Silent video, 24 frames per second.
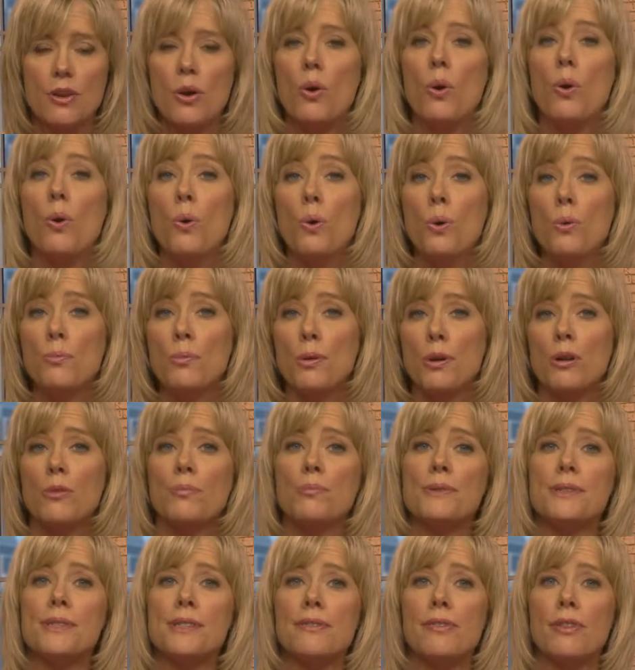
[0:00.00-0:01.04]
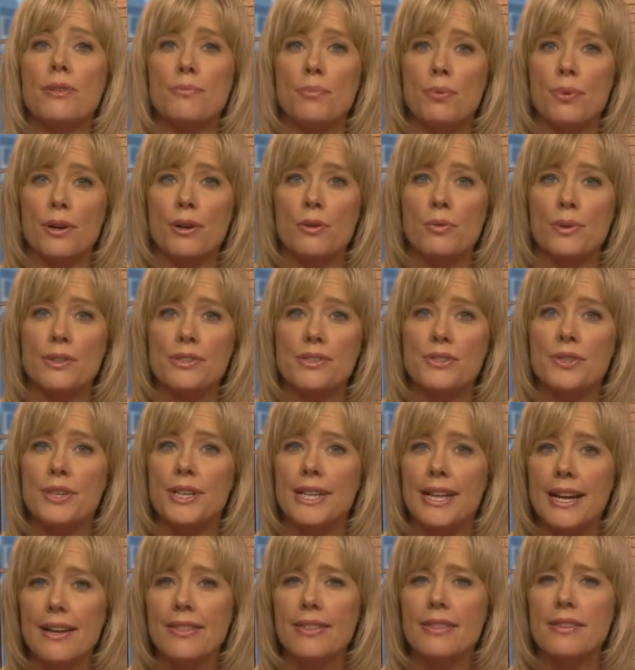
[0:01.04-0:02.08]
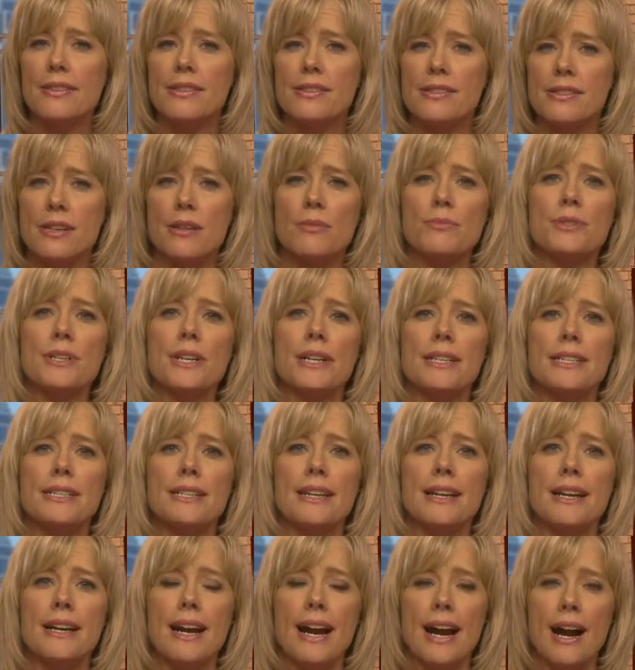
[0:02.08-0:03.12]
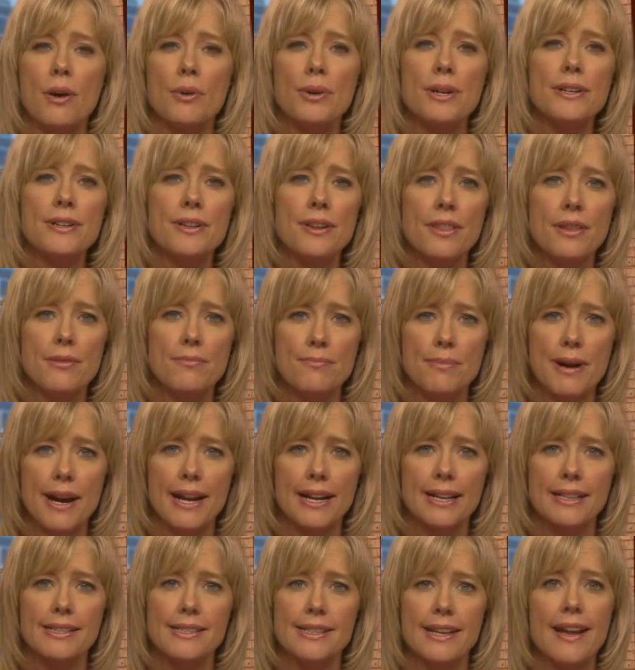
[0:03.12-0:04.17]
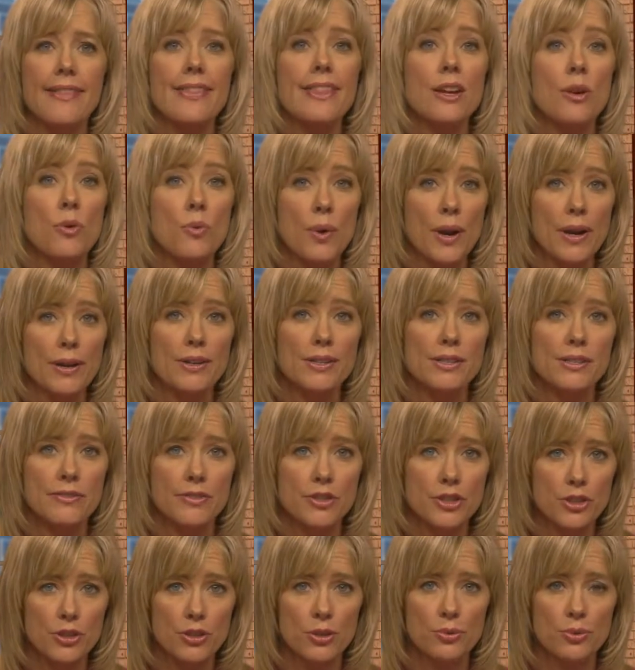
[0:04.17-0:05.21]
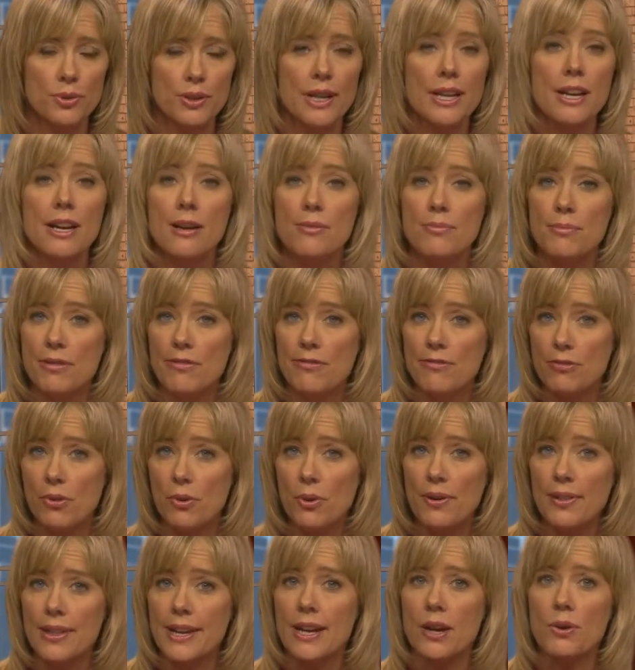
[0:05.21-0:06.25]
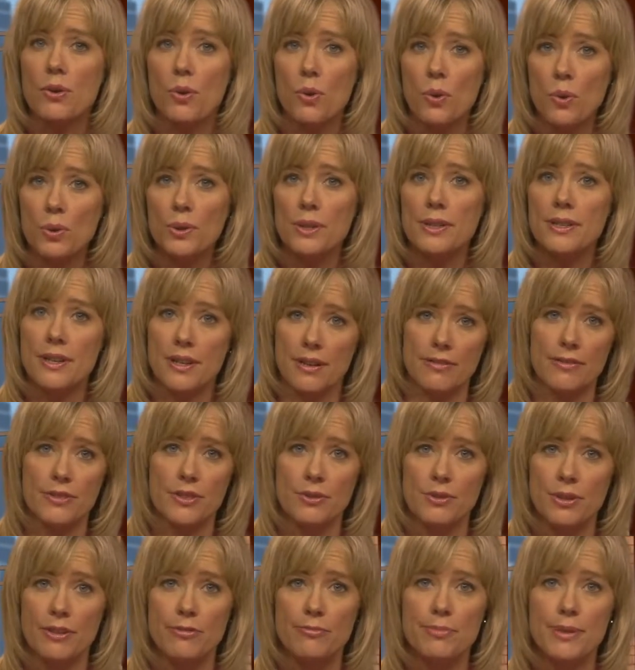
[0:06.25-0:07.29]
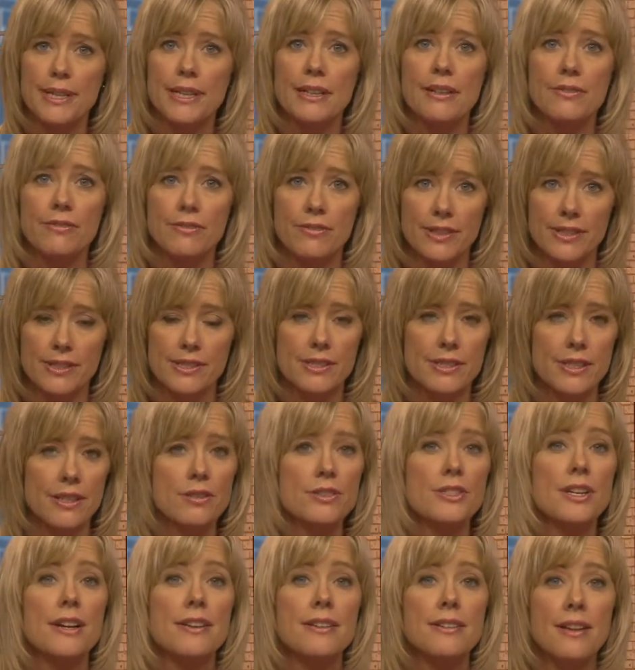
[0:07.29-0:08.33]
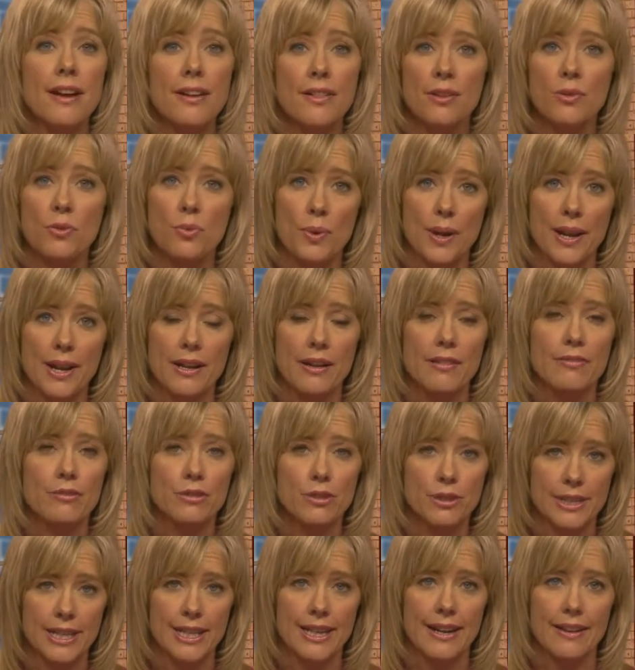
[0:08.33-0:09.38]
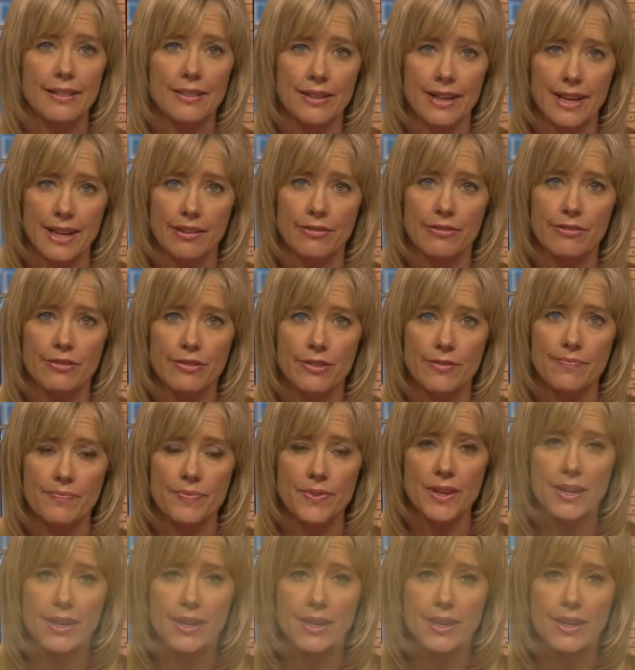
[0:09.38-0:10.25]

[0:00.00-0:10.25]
"The whole purpose of the book was to get the subject out into the minds and the awareness of children before they are old enough to have been convinced there's another way of looking at life."